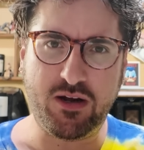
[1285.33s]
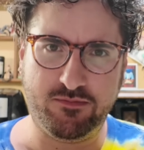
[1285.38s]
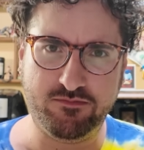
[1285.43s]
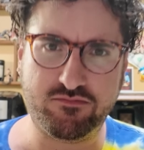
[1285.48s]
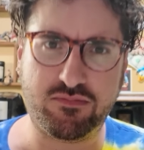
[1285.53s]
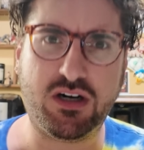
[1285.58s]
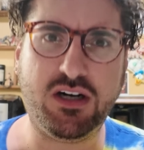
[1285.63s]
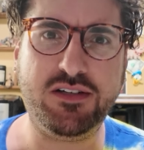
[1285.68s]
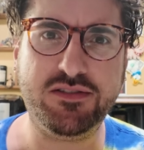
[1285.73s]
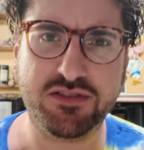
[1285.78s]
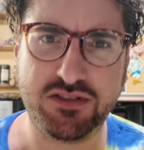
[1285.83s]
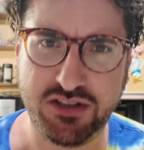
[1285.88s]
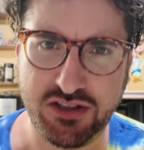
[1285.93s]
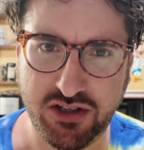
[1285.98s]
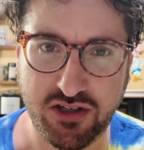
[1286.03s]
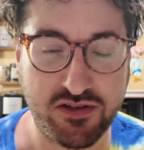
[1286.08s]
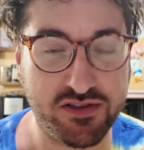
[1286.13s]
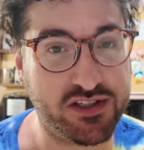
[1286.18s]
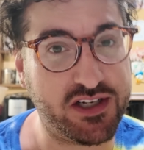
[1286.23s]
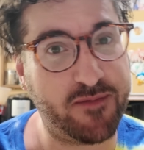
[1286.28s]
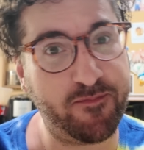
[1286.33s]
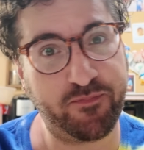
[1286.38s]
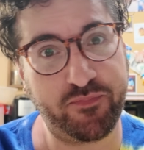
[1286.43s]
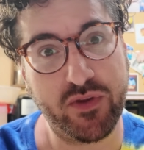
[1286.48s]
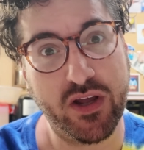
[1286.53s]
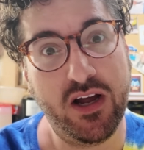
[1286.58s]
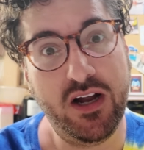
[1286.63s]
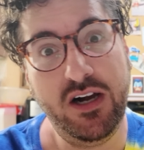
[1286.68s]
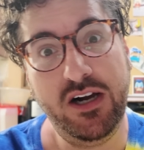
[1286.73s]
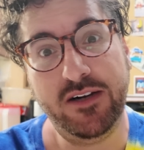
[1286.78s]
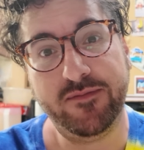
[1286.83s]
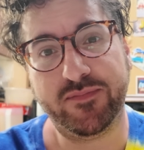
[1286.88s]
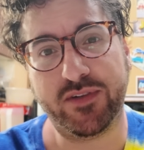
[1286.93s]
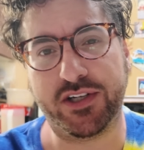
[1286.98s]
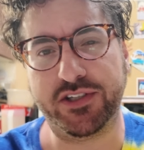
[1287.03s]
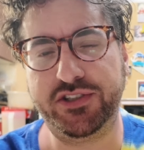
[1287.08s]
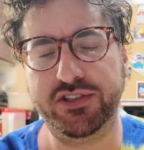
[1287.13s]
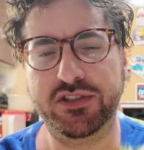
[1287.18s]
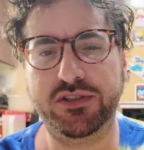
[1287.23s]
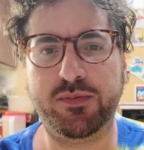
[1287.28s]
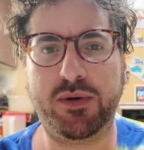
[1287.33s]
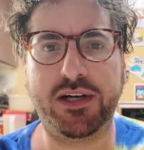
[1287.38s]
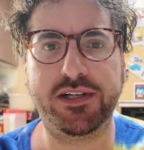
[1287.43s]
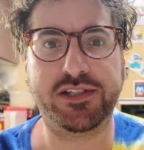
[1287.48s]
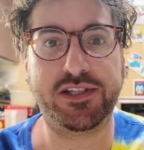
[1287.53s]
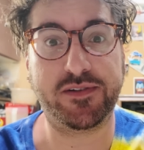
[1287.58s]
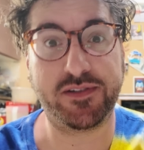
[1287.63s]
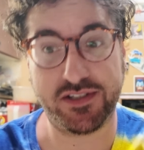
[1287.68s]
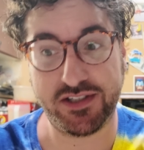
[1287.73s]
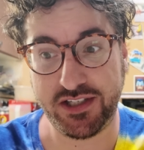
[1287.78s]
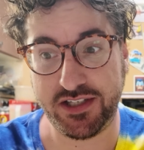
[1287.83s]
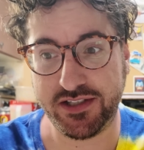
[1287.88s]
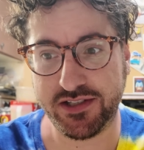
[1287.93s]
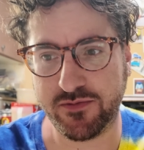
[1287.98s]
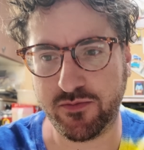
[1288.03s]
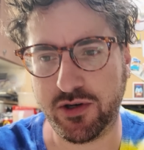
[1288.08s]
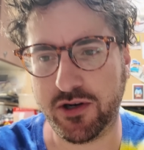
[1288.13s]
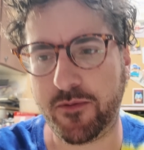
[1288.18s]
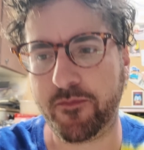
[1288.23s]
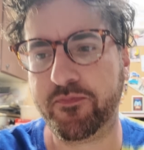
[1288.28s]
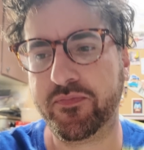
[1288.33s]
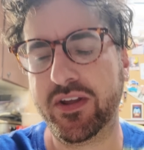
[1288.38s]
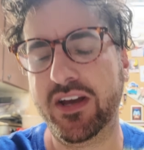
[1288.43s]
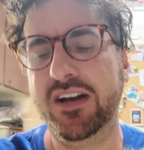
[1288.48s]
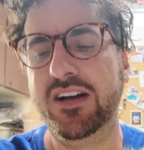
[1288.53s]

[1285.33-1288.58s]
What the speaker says: Broth's good though. It's not too spicy. It's seasoned well.